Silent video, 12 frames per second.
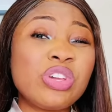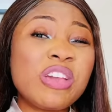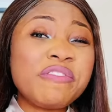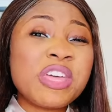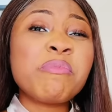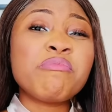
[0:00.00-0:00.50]

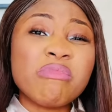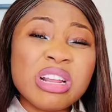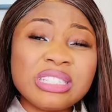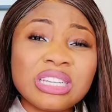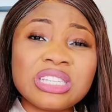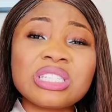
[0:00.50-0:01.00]
Give them
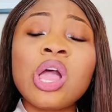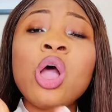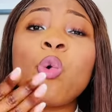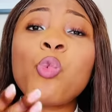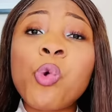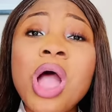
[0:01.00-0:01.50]
reasons
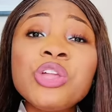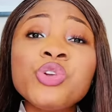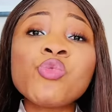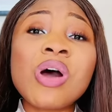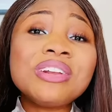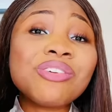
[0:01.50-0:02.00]
why
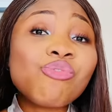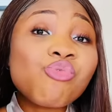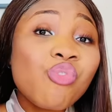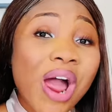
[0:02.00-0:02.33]
you are the